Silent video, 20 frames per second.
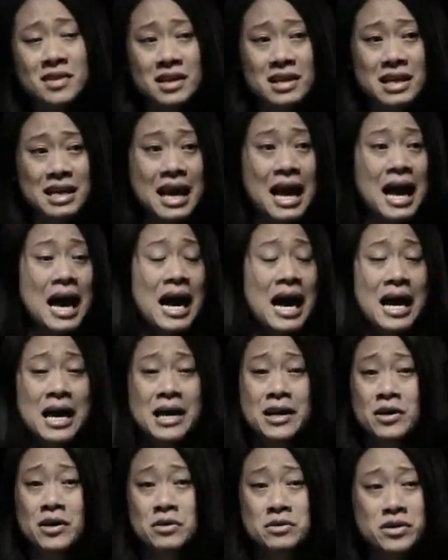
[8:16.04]

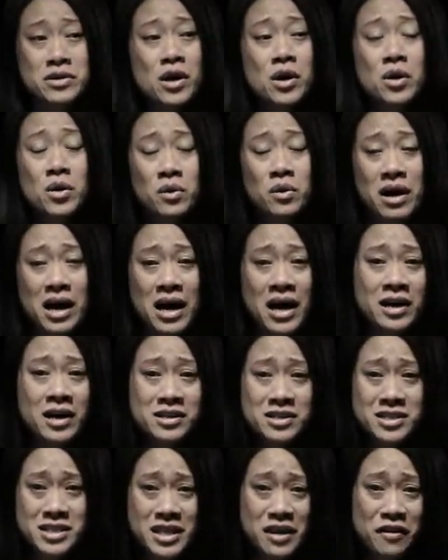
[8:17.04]
I don't know how
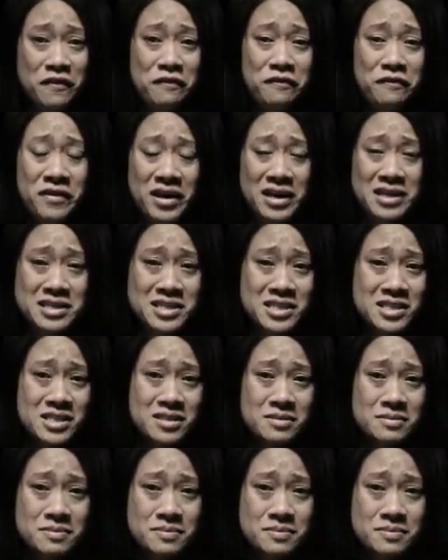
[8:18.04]
to save face.